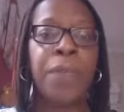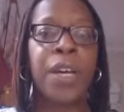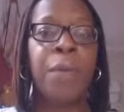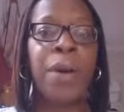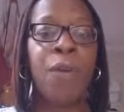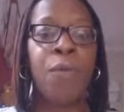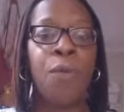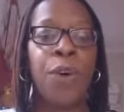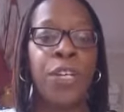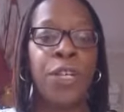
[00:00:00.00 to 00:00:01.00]
about
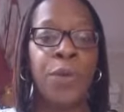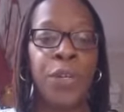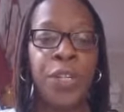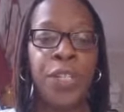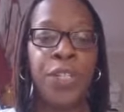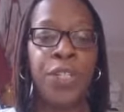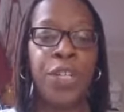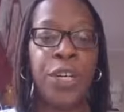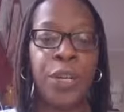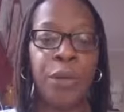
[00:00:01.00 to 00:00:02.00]
what you can
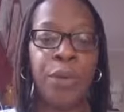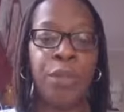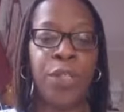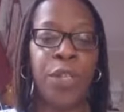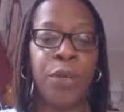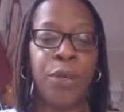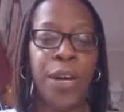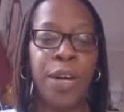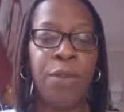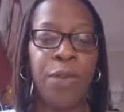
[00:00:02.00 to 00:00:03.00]
do to
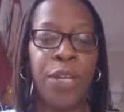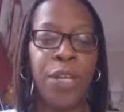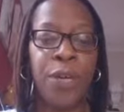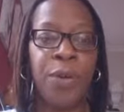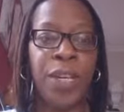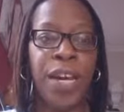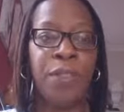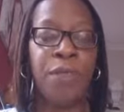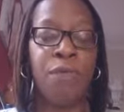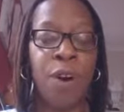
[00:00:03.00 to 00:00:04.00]
help you get
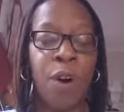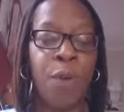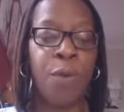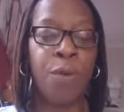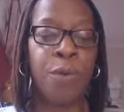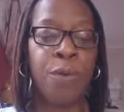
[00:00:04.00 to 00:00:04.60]
the role